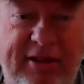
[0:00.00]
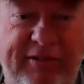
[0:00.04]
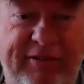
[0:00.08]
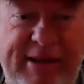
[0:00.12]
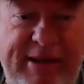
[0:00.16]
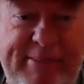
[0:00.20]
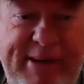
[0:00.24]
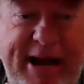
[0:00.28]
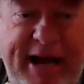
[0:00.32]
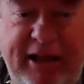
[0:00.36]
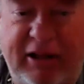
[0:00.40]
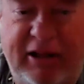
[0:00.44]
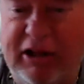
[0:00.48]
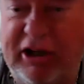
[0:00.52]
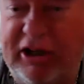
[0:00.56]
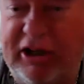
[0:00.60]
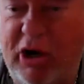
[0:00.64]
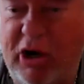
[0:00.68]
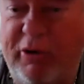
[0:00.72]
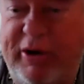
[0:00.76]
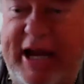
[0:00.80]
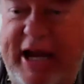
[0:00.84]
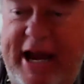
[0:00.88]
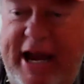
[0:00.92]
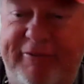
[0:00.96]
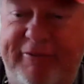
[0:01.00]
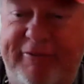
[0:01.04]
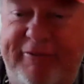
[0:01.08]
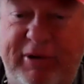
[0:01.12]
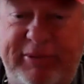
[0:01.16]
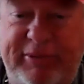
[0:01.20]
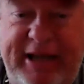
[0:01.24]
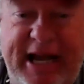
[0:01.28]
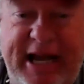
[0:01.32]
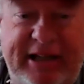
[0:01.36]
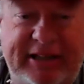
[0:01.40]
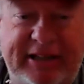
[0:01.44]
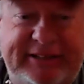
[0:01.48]
they might look okay
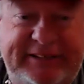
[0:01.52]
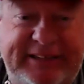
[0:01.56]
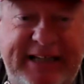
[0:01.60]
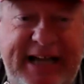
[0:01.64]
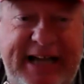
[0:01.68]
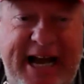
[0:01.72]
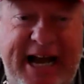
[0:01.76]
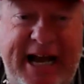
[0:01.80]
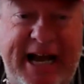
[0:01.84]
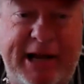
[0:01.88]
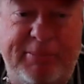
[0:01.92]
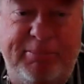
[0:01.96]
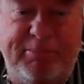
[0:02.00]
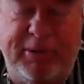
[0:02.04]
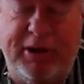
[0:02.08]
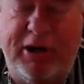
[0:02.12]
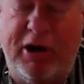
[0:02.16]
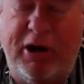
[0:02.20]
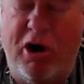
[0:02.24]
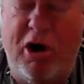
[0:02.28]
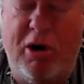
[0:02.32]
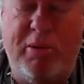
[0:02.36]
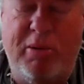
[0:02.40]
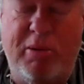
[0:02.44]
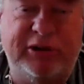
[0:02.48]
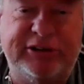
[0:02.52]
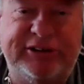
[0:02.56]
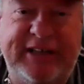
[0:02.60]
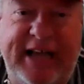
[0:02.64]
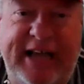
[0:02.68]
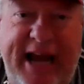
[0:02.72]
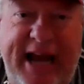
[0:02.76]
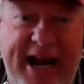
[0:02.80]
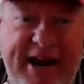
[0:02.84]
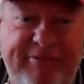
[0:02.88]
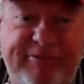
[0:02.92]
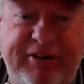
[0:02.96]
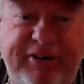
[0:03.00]
from the outside, but almost
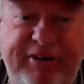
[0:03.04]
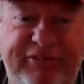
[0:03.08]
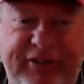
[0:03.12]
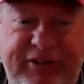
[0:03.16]
every